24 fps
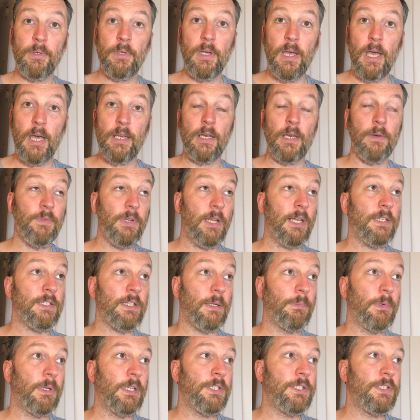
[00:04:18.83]
And I realise I'm
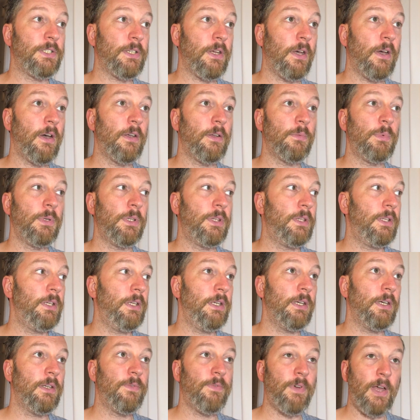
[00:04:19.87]
going to start with the
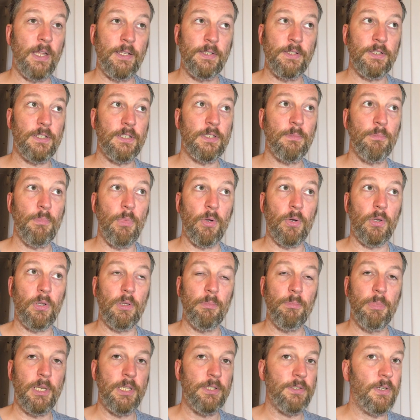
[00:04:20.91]
advanced model,
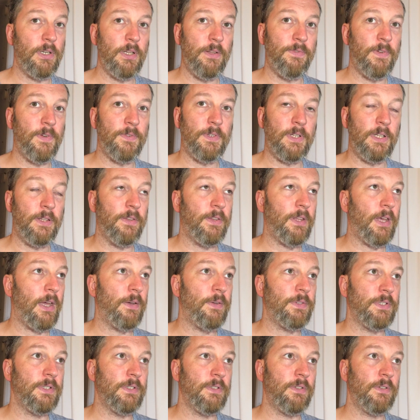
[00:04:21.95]
but it's only
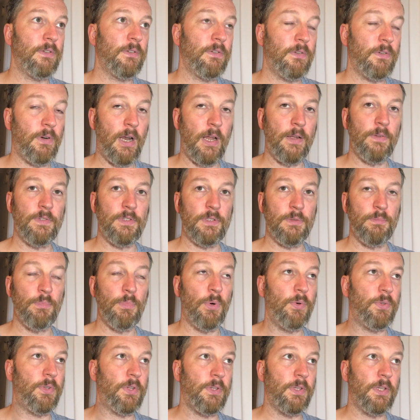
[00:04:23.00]
15,000 crowns
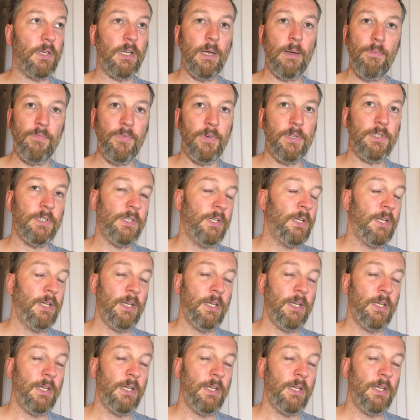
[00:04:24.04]
more than the Comfort,